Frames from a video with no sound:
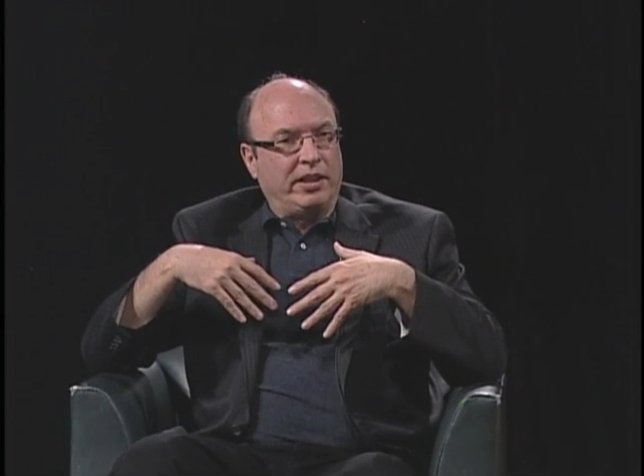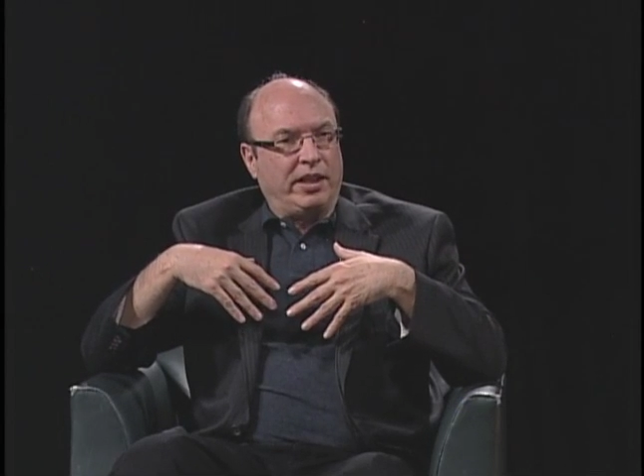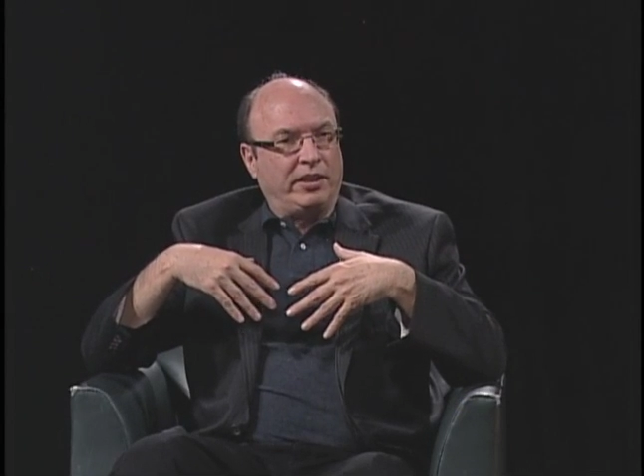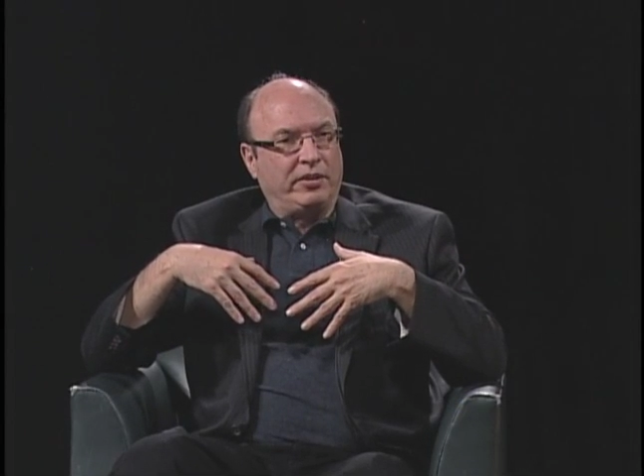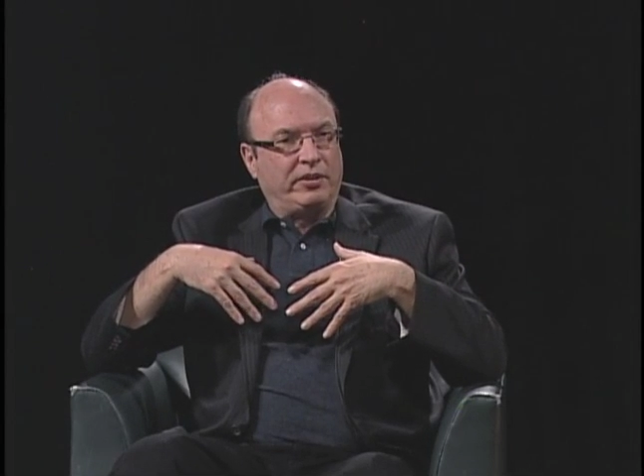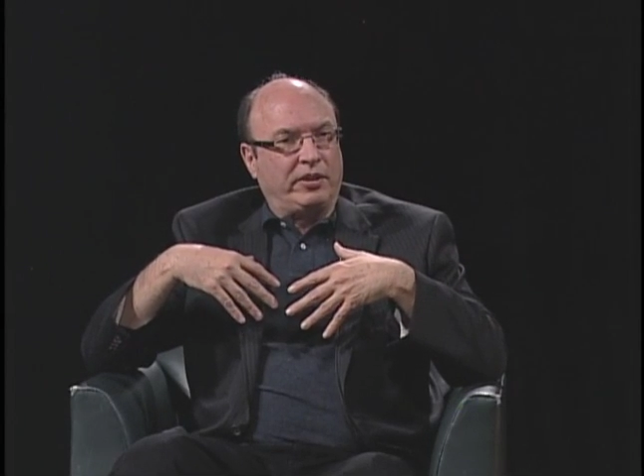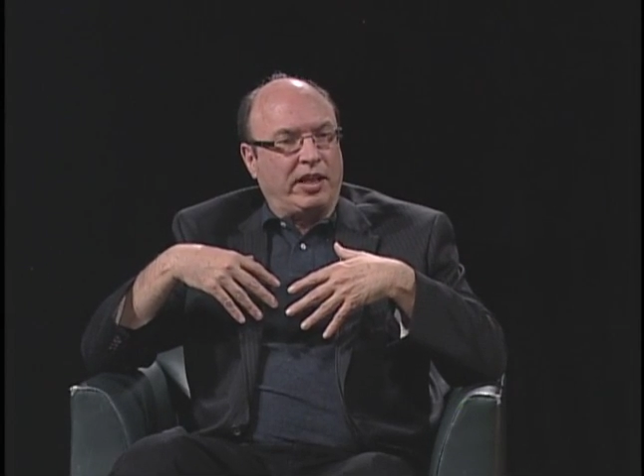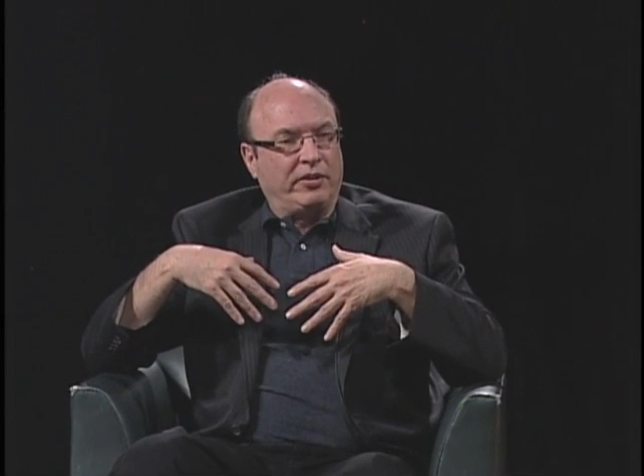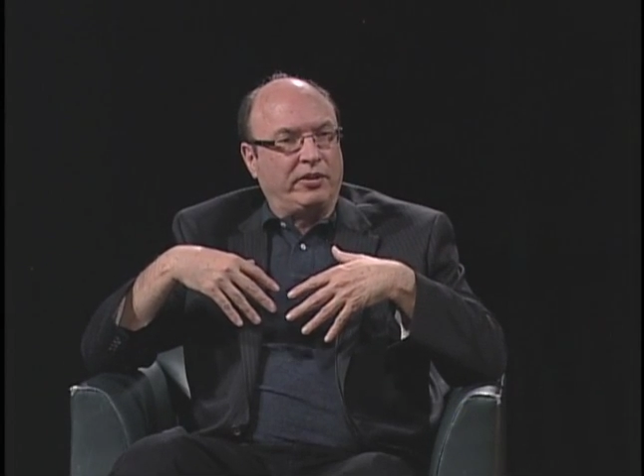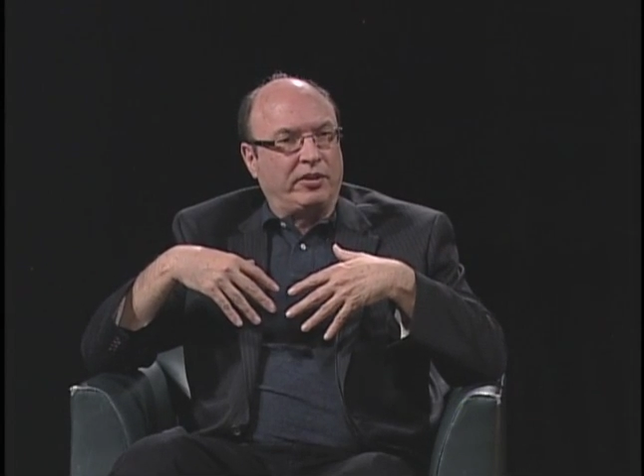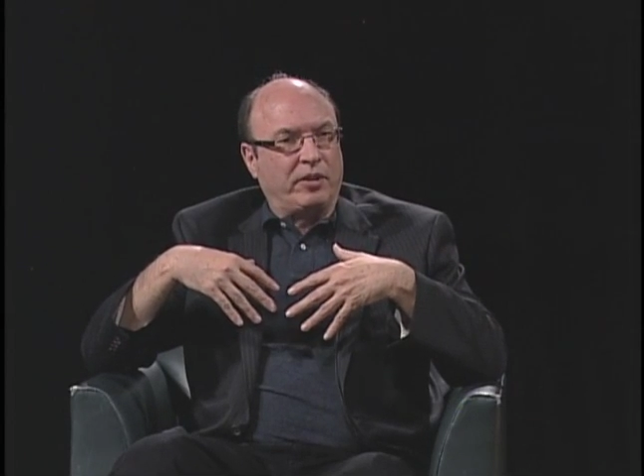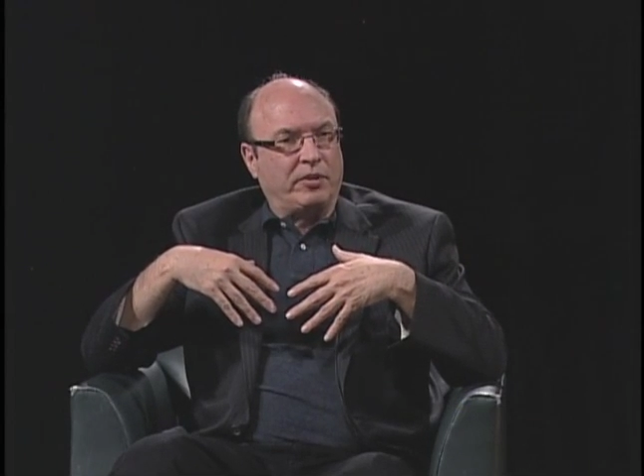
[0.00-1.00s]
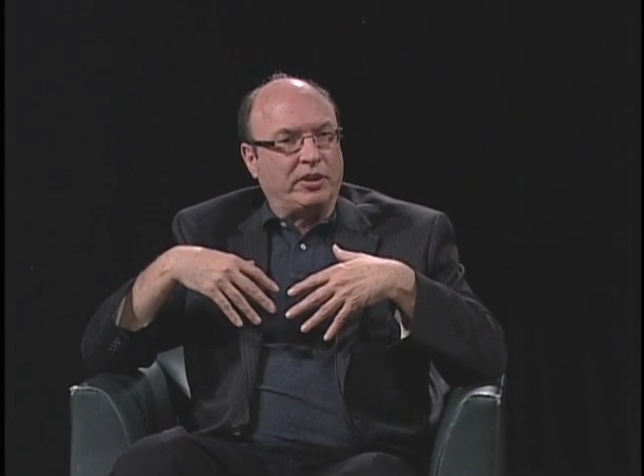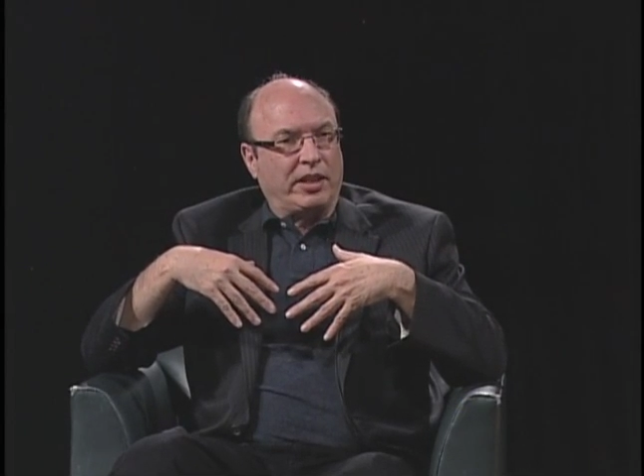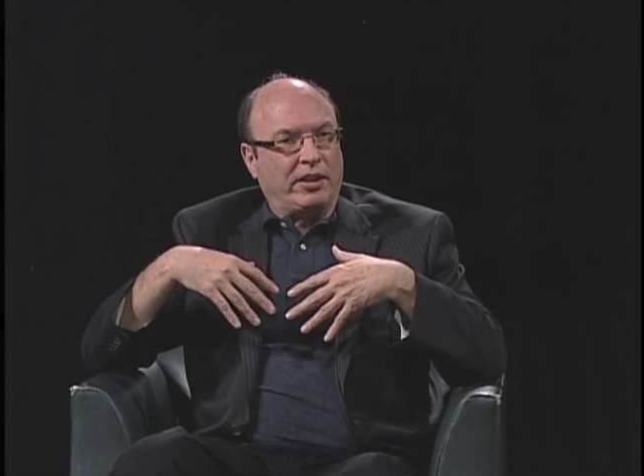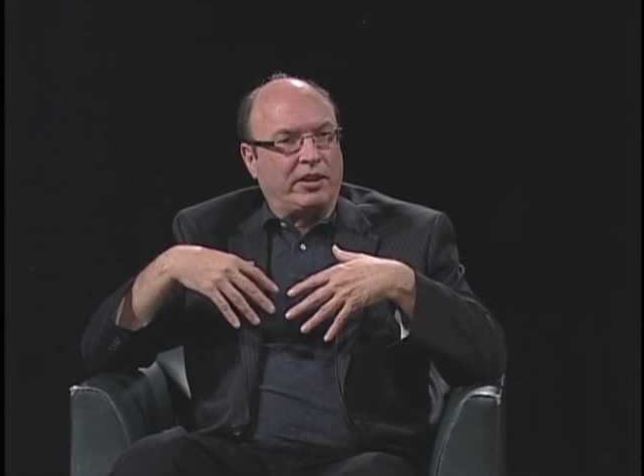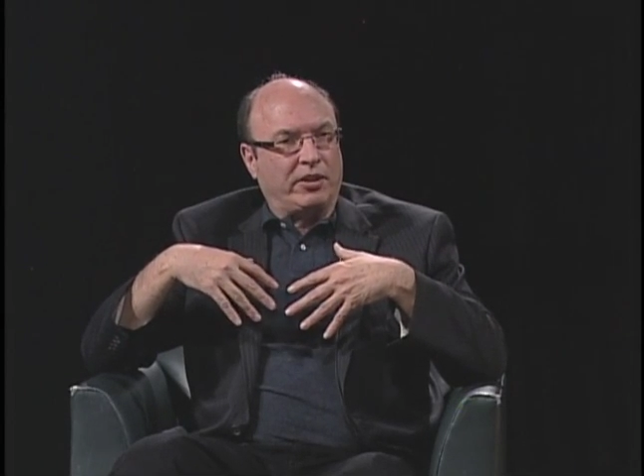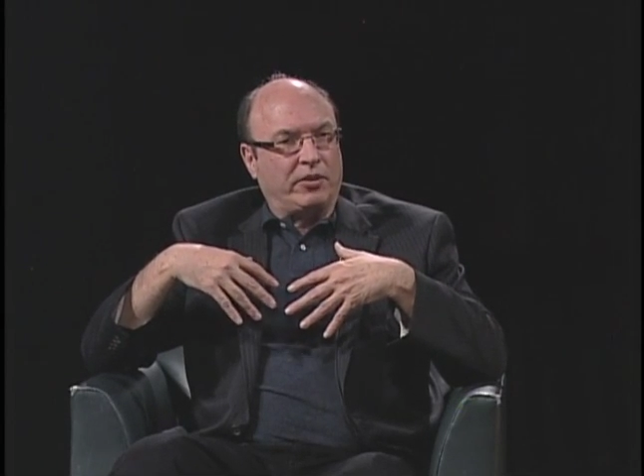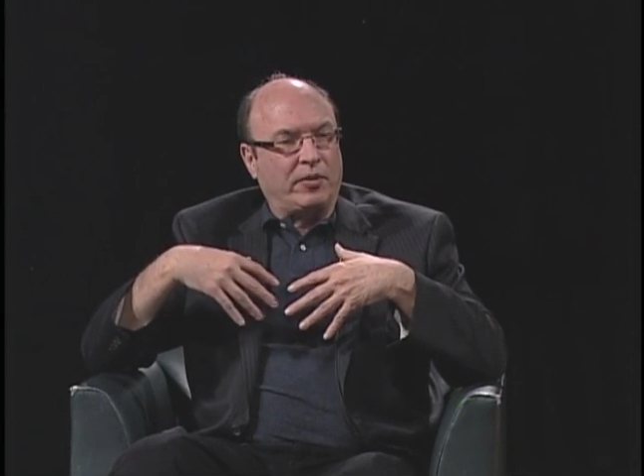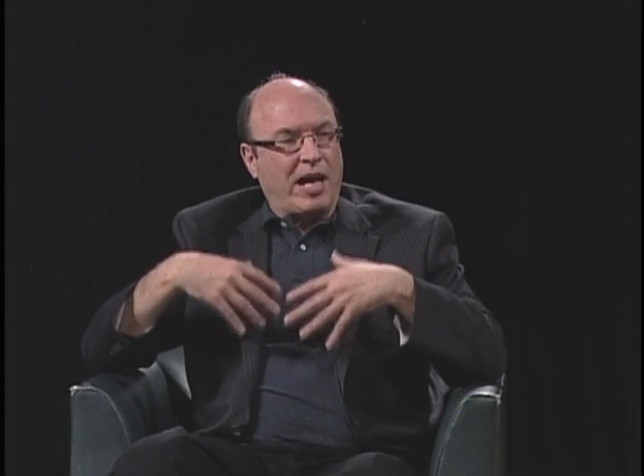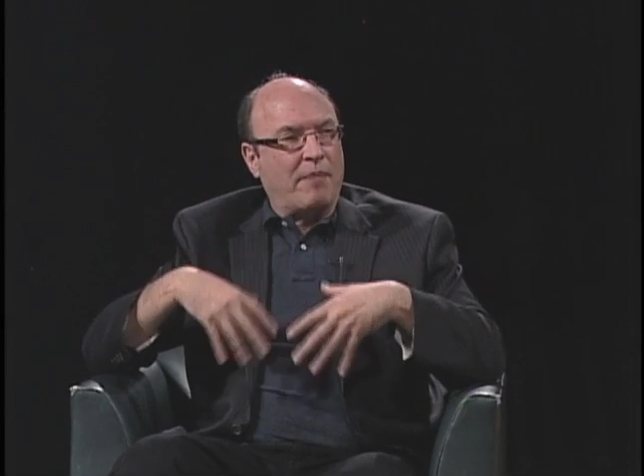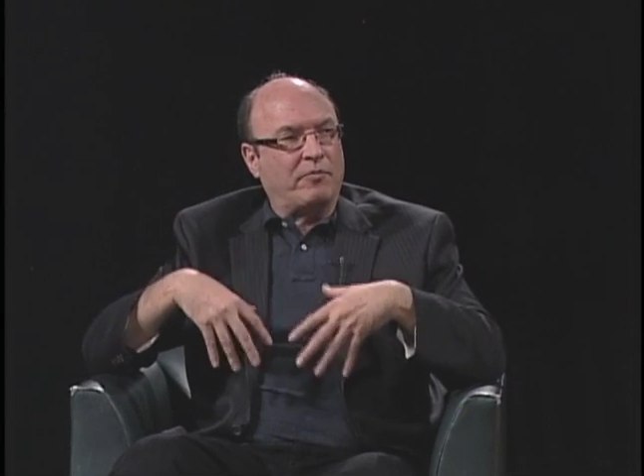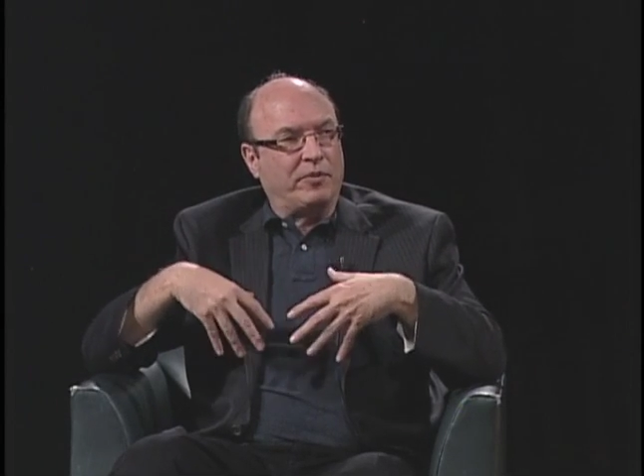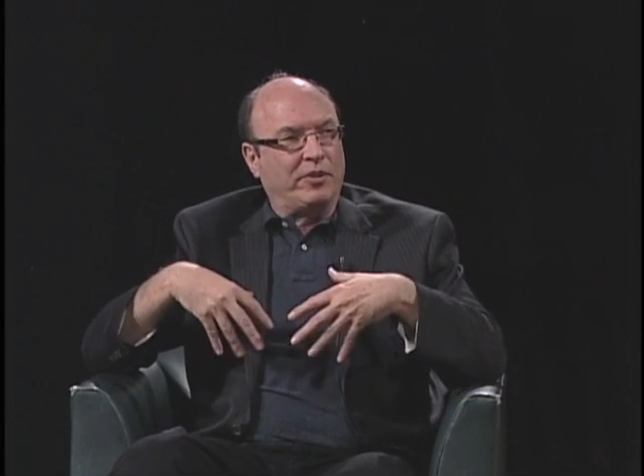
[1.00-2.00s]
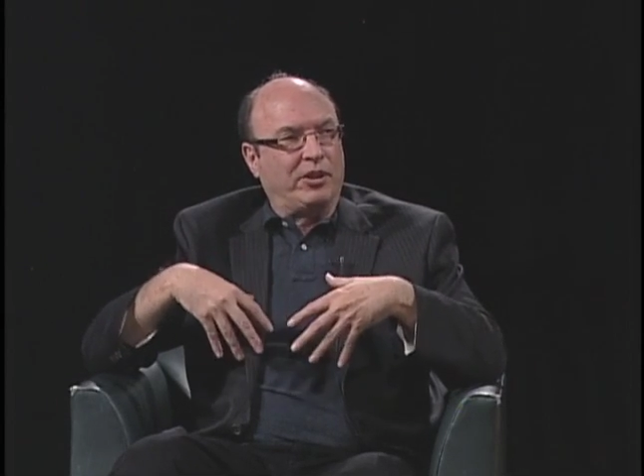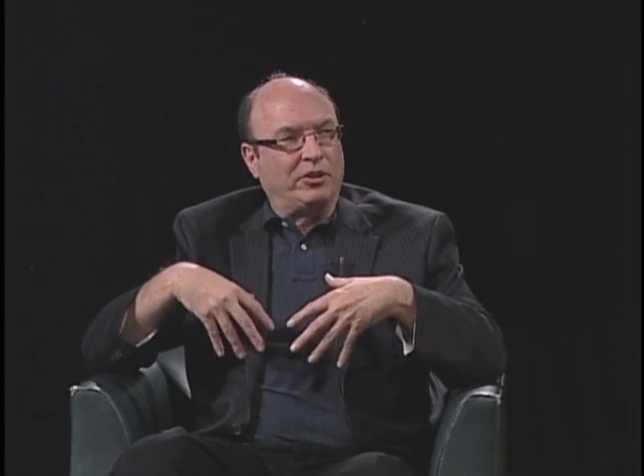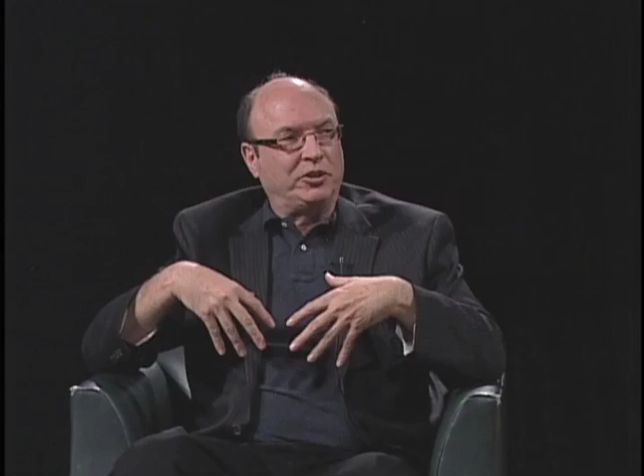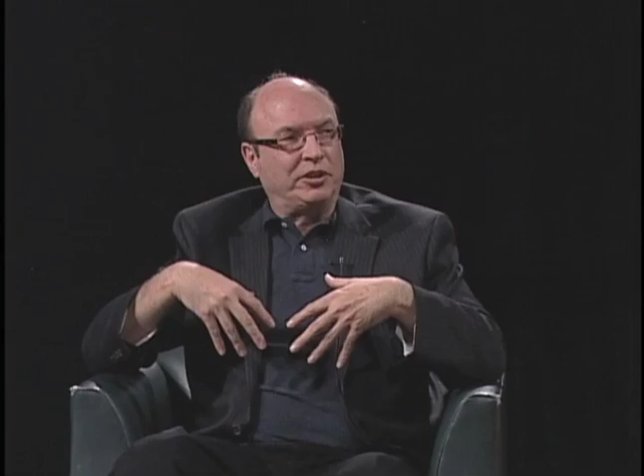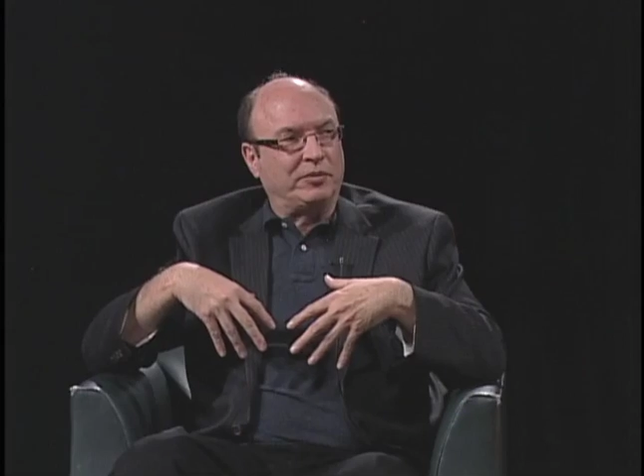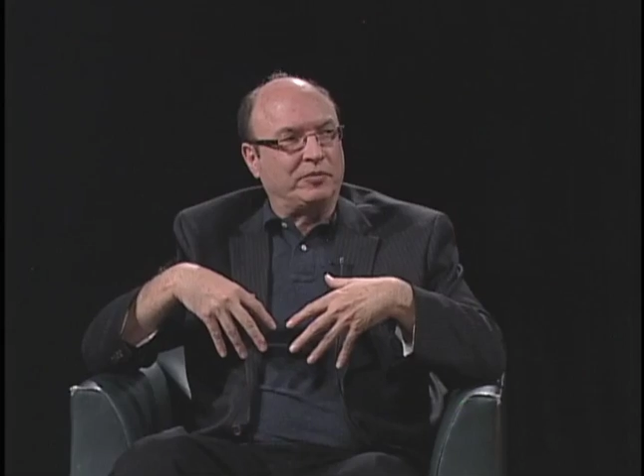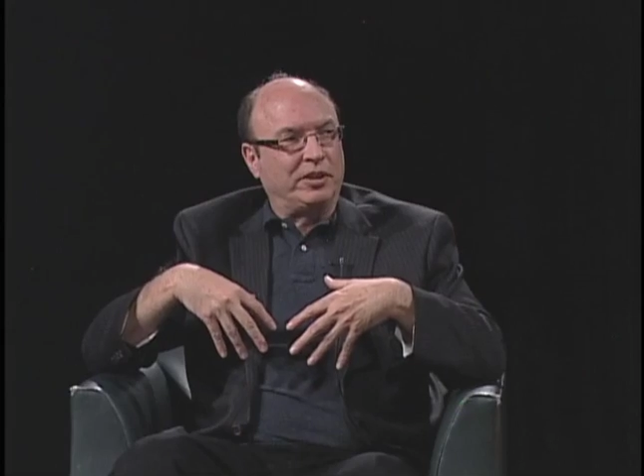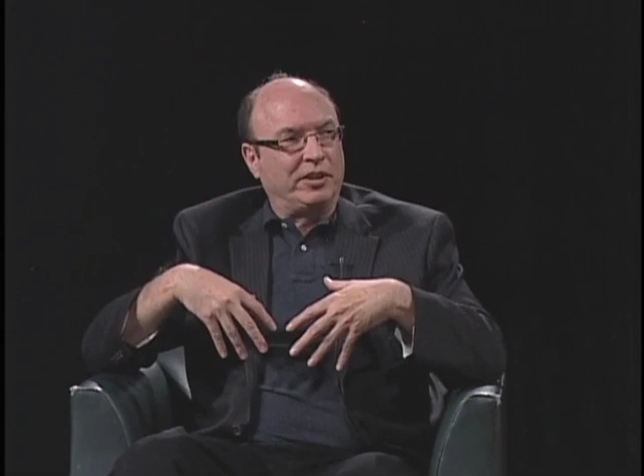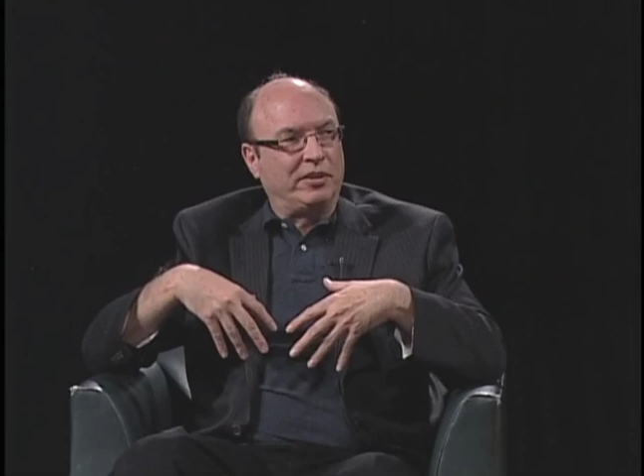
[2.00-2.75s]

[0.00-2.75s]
it tends to dump a lot of crap from the ocean